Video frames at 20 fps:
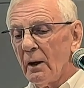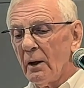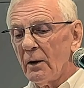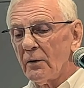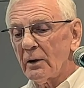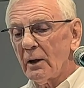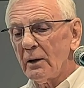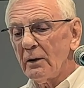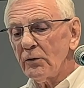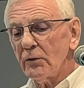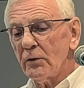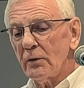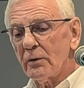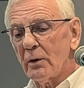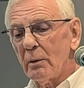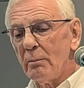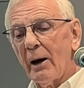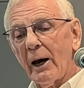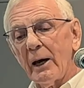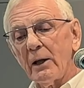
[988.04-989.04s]
So this is the
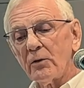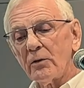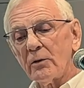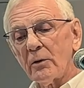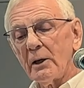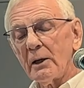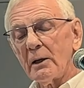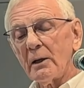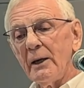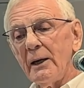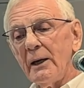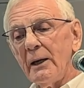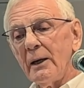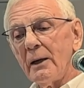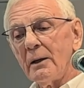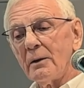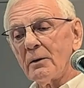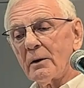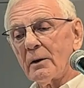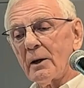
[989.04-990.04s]
main street leading
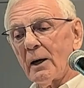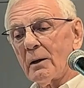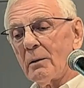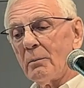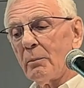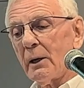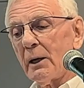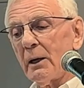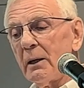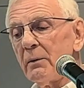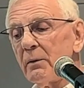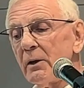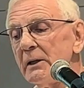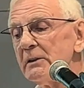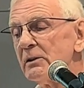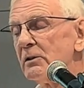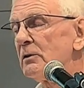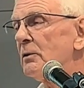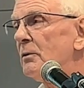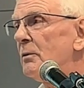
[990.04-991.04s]
into Tullimbar.
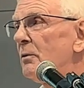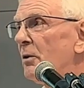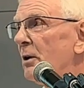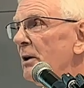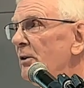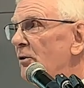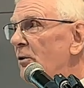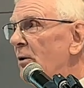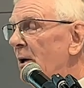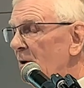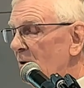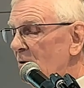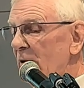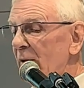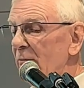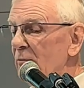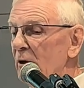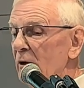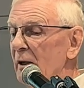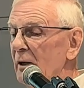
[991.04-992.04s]
These trees are only
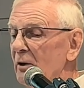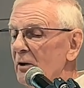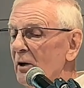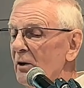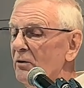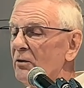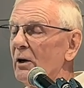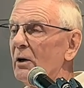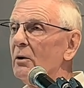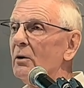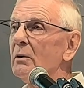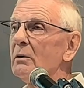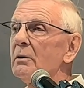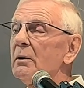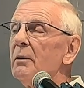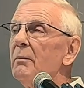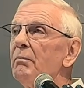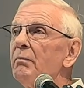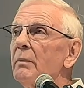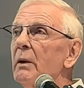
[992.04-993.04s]
17 years old,
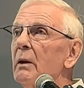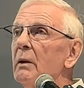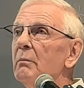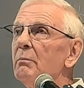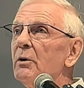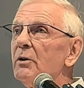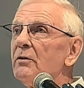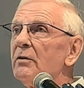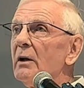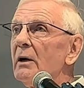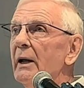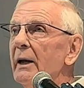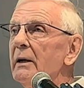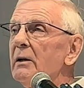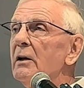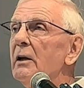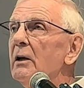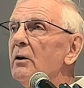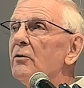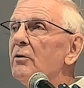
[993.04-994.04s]
but
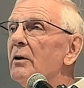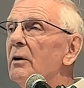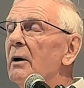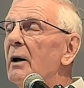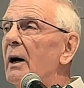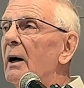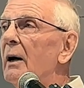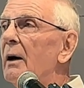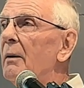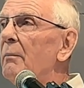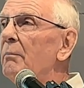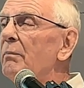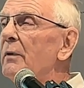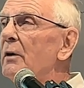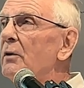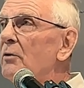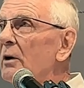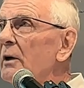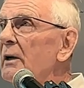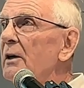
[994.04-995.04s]
selecting
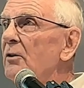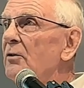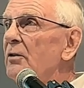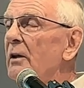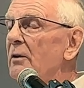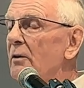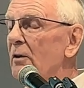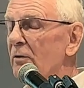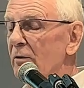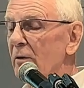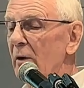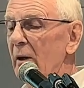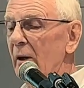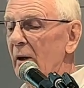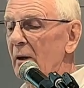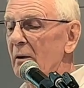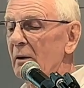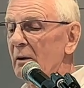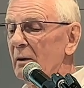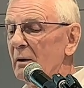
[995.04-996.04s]
trees in
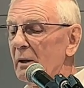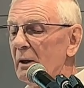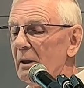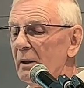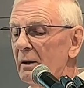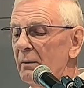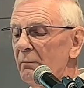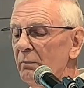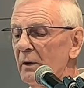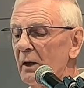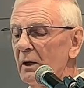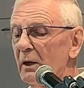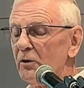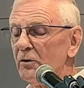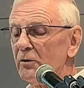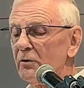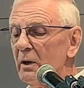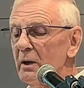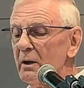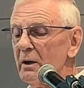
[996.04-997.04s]
a
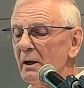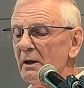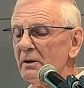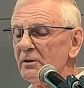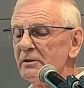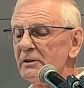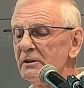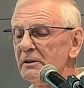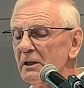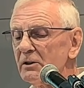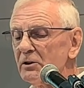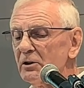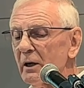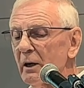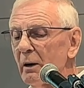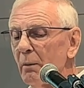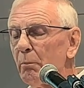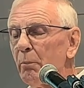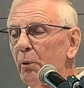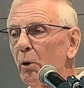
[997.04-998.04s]
street is such an
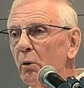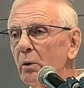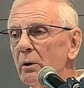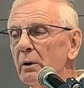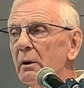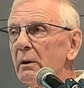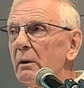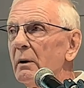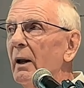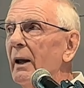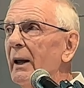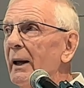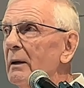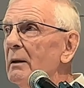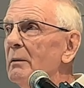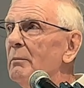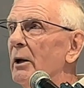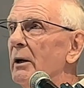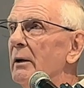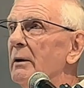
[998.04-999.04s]
important
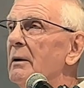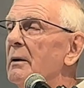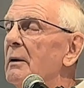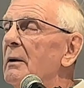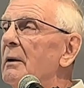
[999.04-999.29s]
element